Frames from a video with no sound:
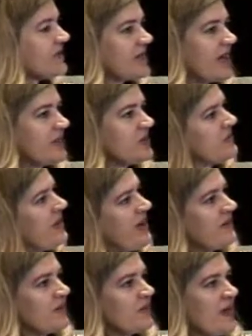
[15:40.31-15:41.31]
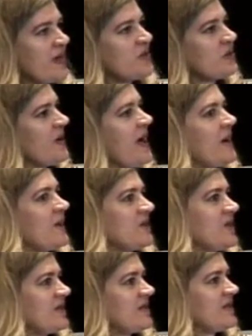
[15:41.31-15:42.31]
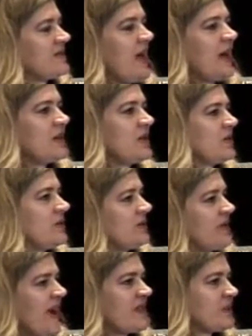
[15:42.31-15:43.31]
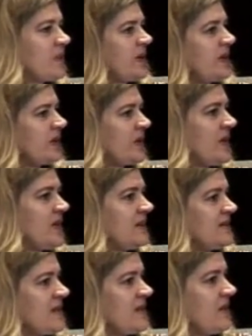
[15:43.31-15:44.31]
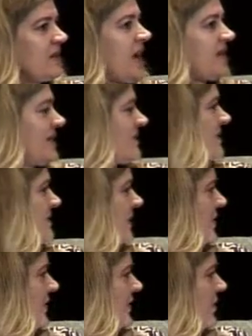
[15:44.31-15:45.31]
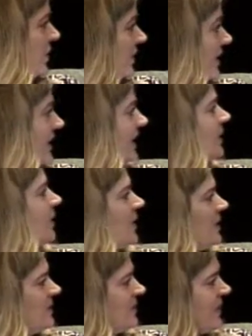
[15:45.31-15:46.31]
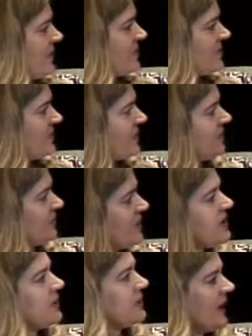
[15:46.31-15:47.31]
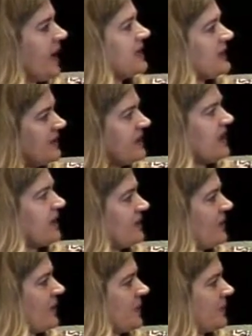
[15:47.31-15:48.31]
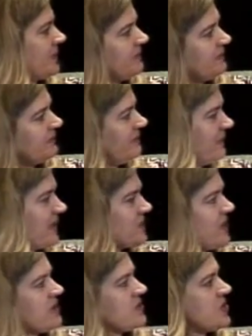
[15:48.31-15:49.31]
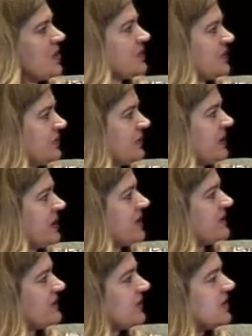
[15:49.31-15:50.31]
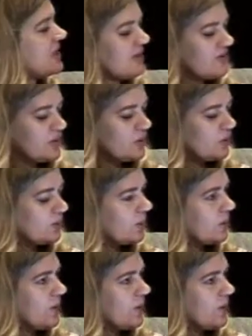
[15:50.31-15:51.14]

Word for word: side, you may have a Rachel Ray, which is how to use fast, quick ingredients that are not necessarily cooking, or they're just sort of recombining things from a Trader Joe's experience. So,